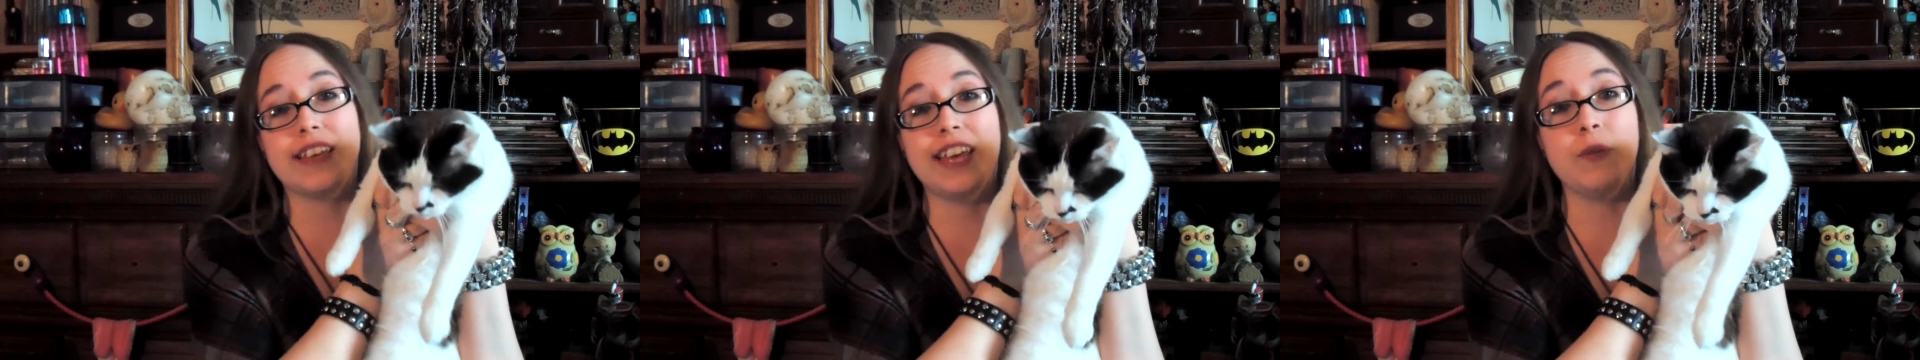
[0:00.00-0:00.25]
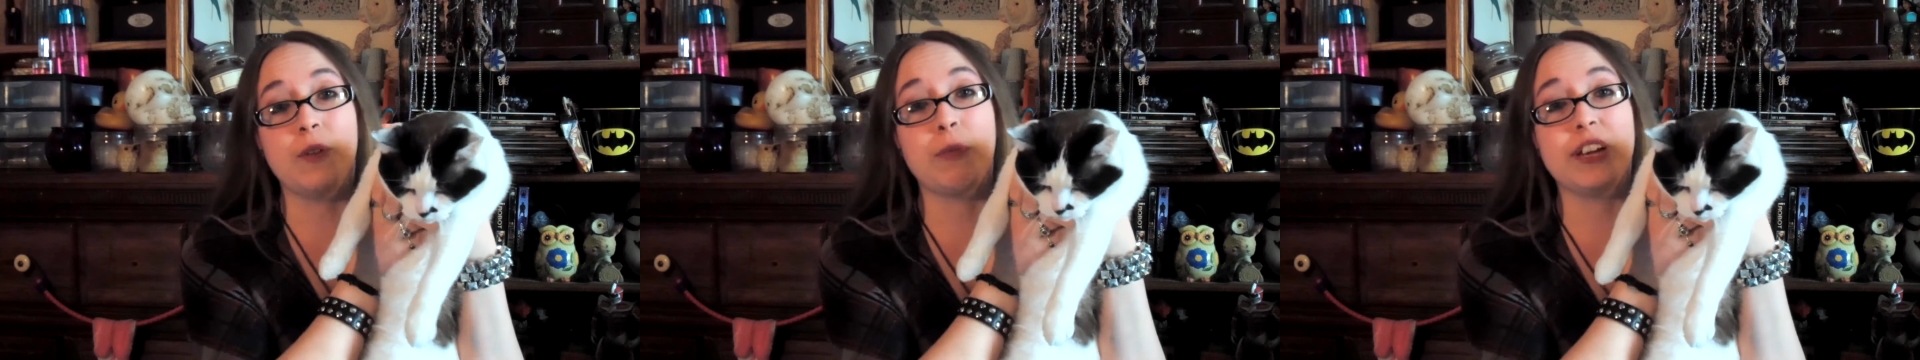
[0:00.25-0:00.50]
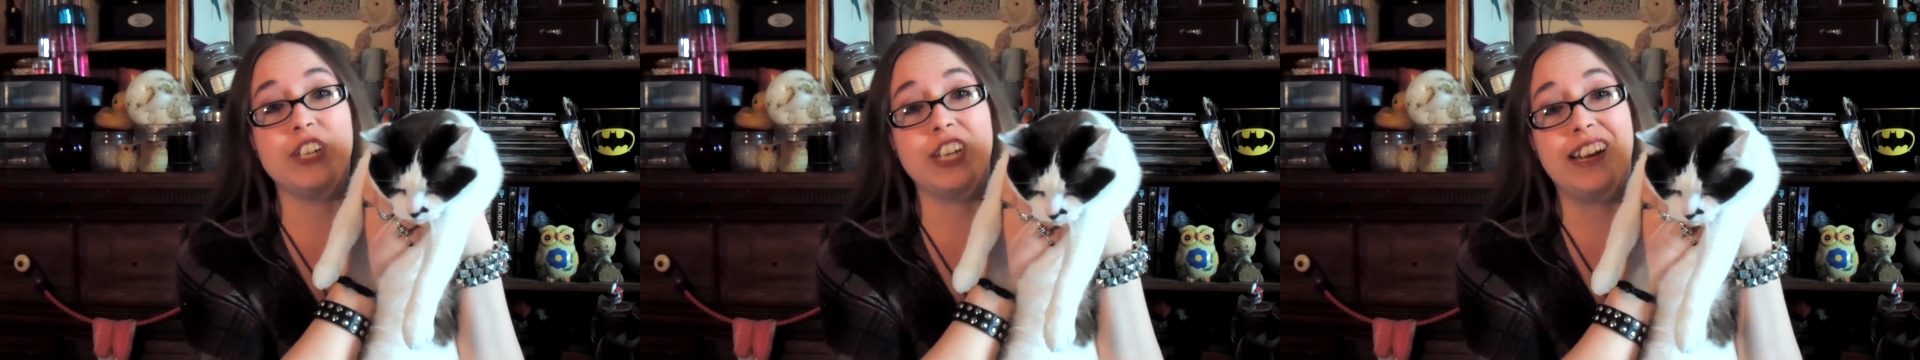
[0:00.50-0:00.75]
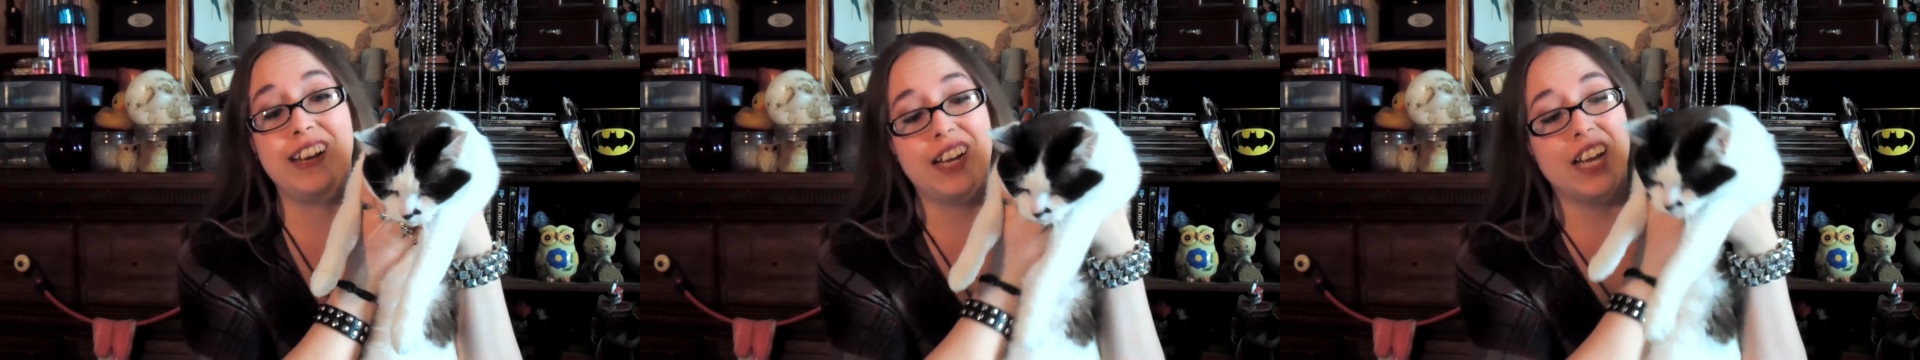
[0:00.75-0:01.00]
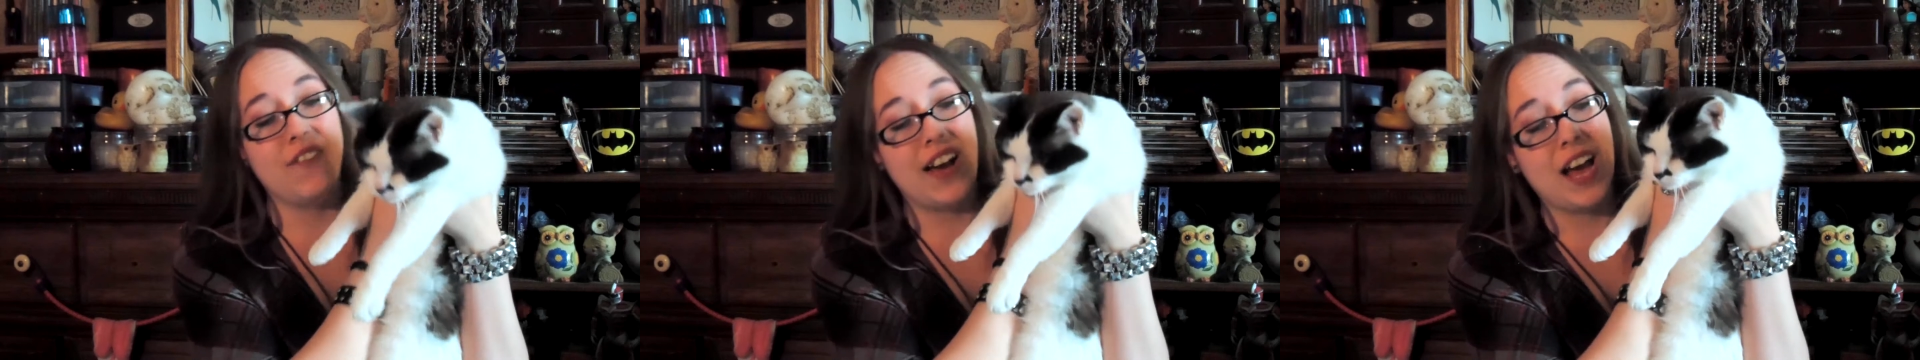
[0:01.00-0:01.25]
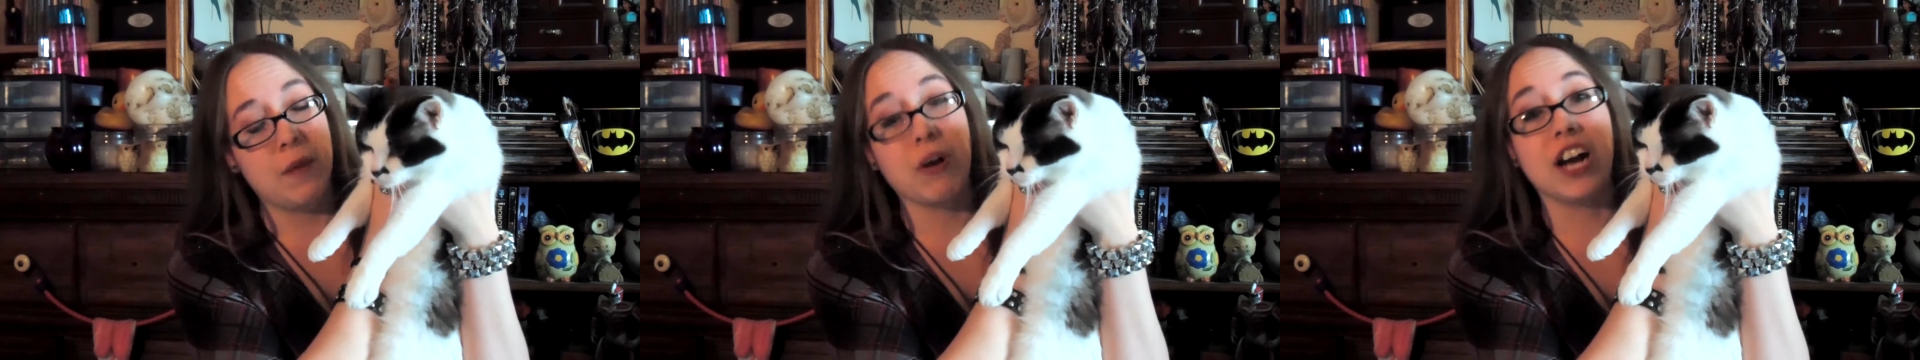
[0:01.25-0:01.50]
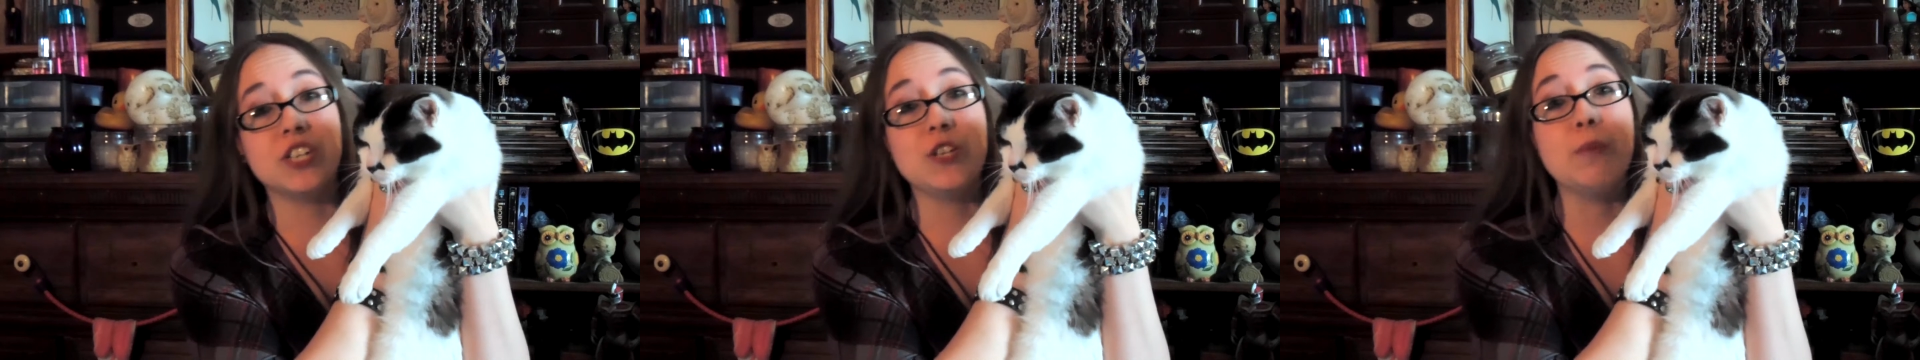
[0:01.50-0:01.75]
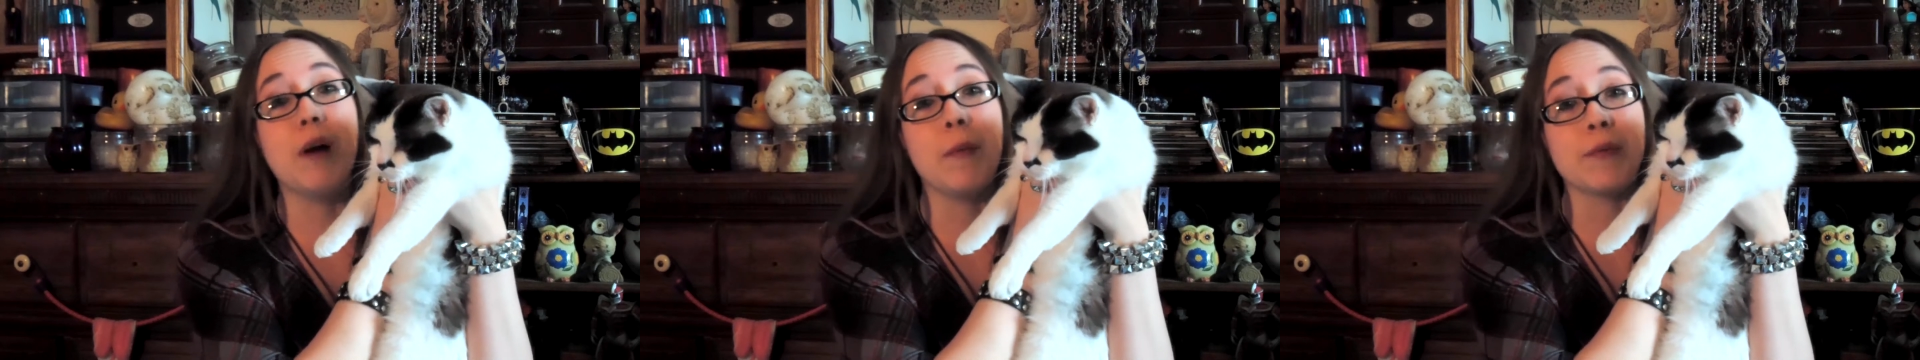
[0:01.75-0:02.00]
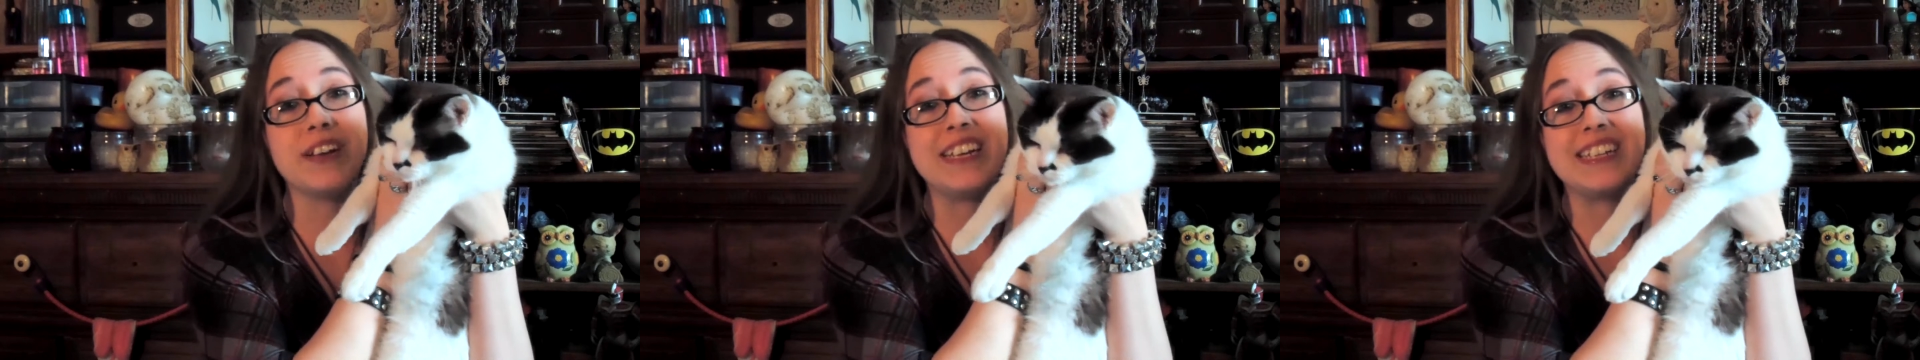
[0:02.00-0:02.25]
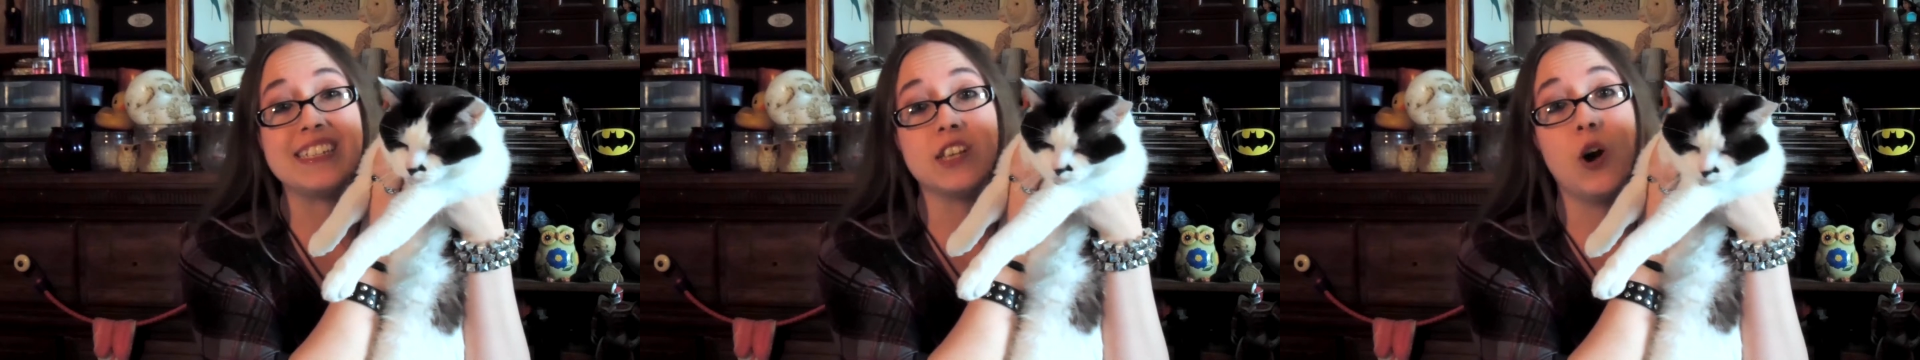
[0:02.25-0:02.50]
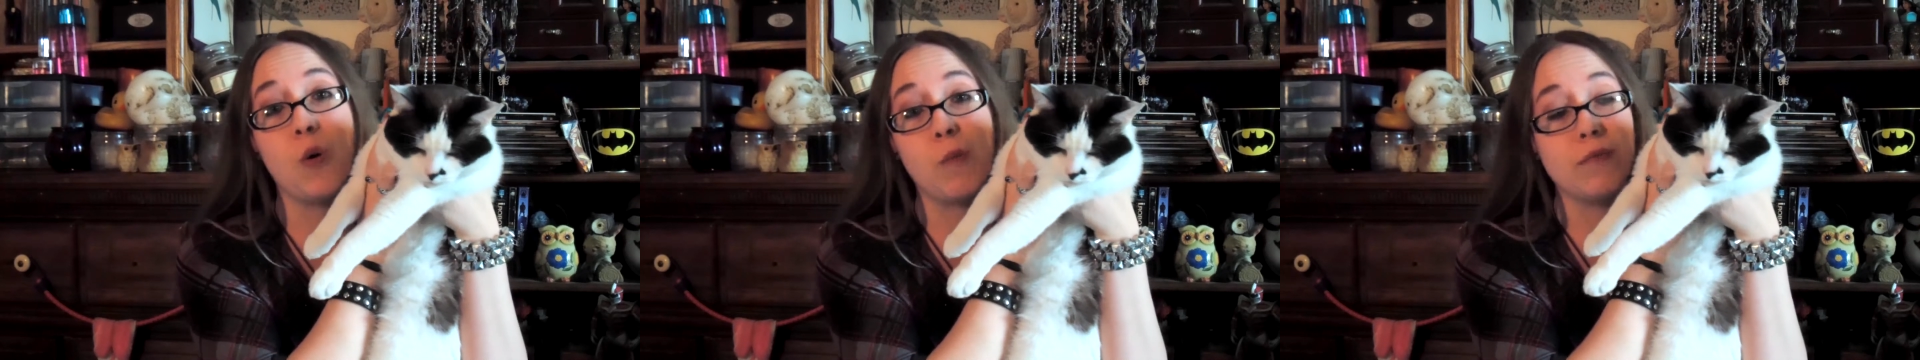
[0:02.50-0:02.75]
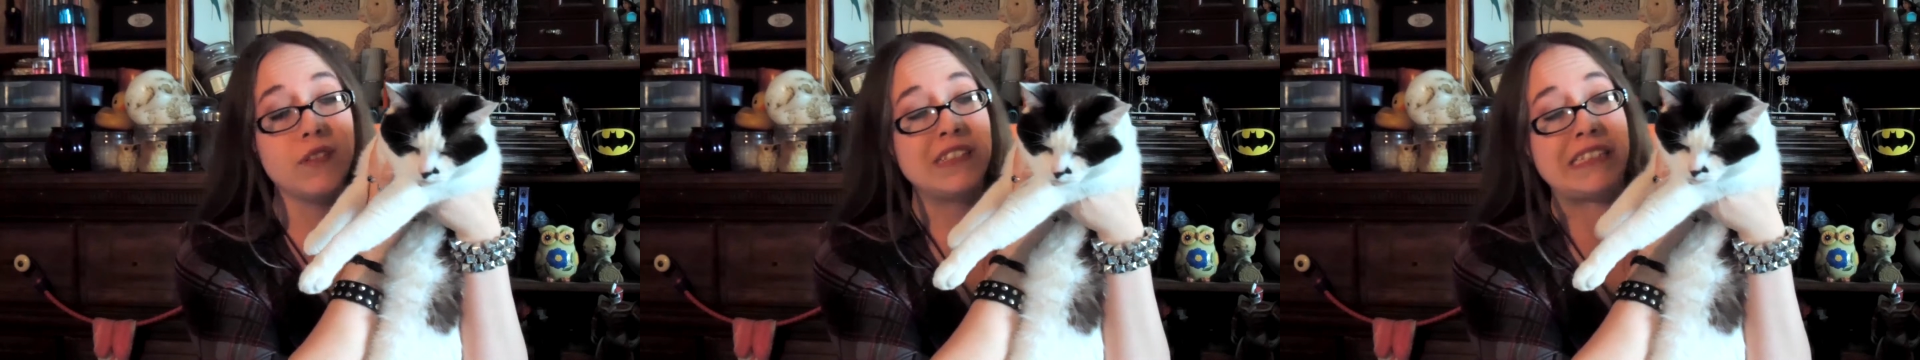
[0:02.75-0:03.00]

think he would have appreciated it if I had brought 2 Pomeranians home.